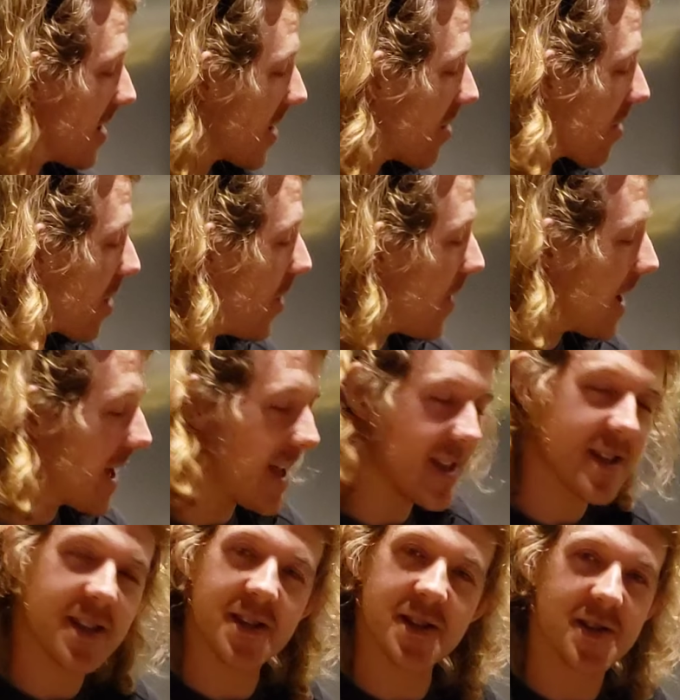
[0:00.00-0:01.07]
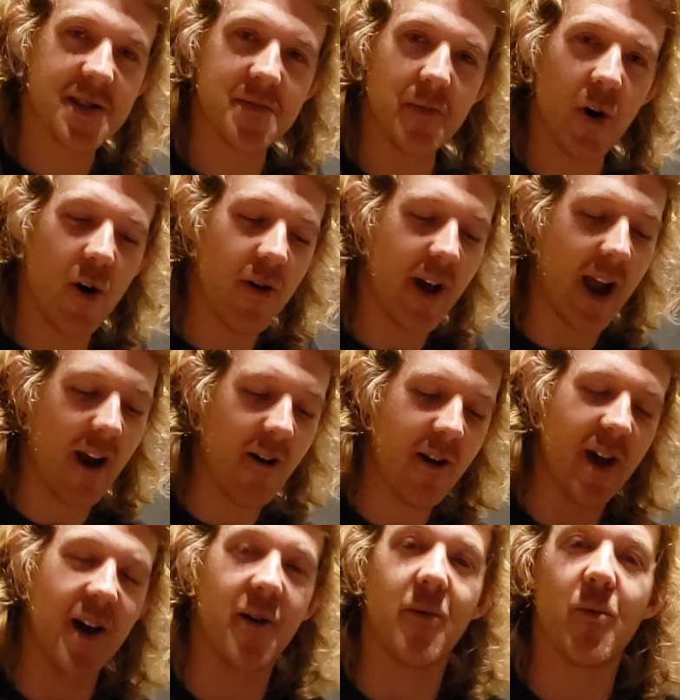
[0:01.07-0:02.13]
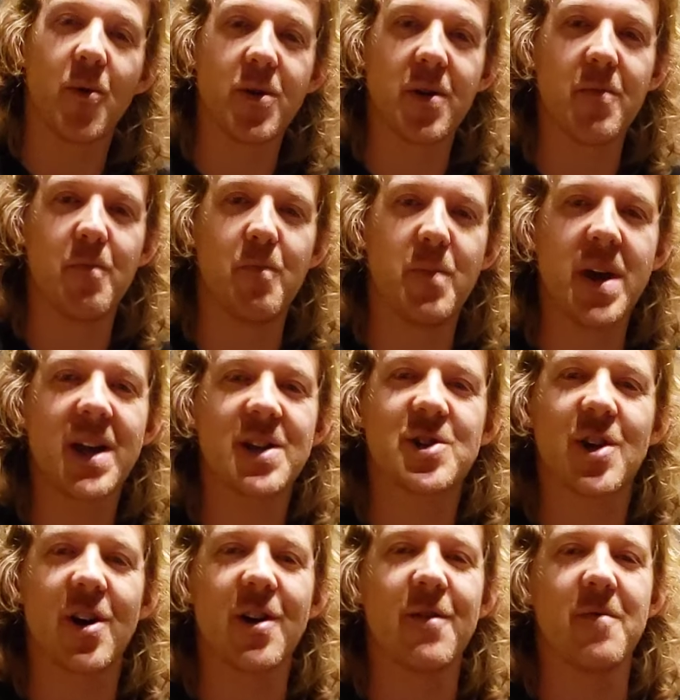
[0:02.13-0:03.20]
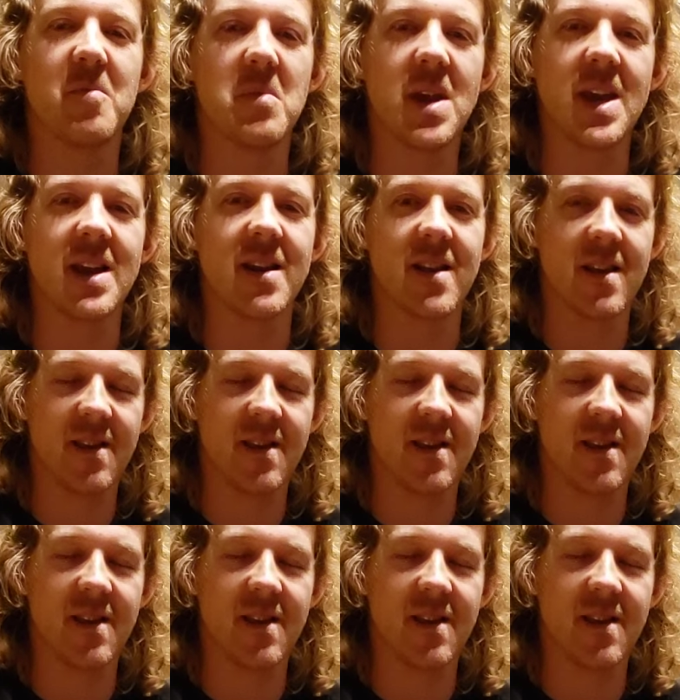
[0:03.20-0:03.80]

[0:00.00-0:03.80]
you're going against this small area with a big chunk of meat,